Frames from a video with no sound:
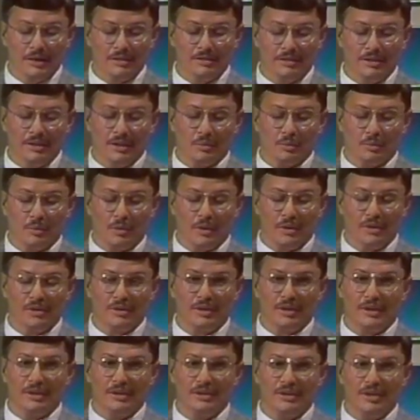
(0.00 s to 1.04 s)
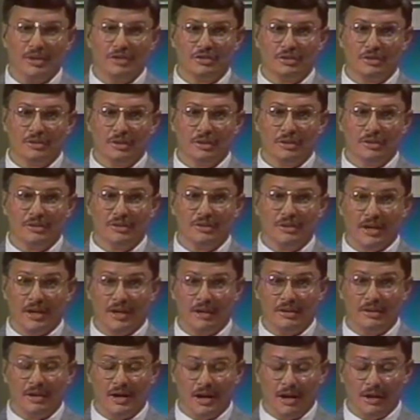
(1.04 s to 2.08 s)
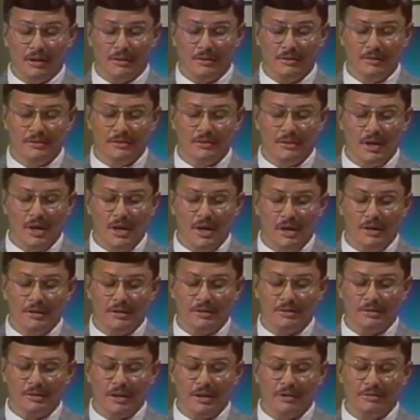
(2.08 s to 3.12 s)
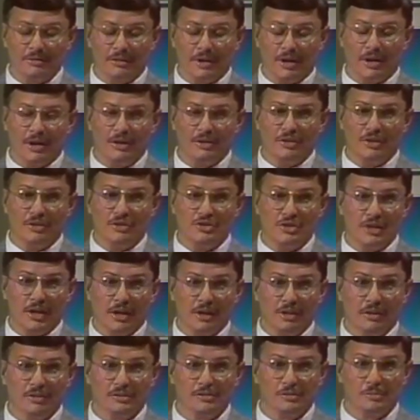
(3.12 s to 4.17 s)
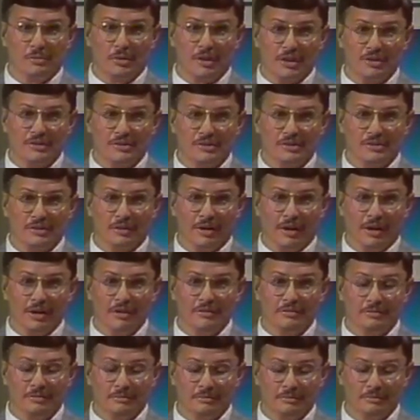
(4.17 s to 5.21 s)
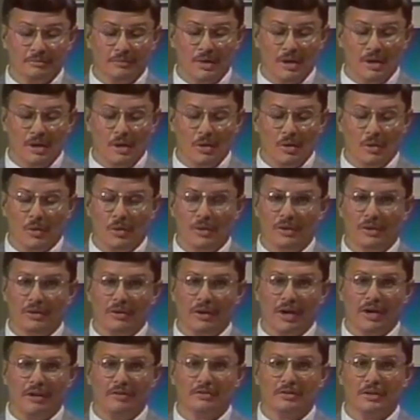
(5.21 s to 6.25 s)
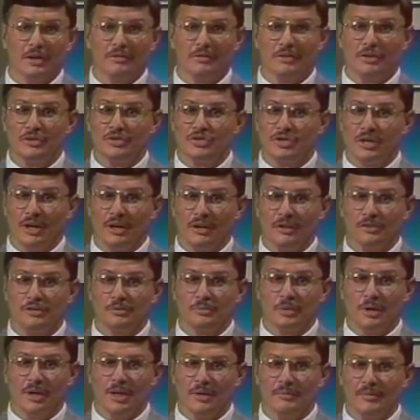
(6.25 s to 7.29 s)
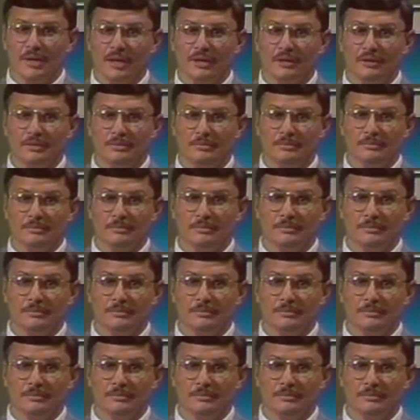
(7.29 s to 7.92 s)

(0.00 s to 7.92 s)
Isn't it worth an additional $10 to safeguard your child's precious life or the life of your child's playmate?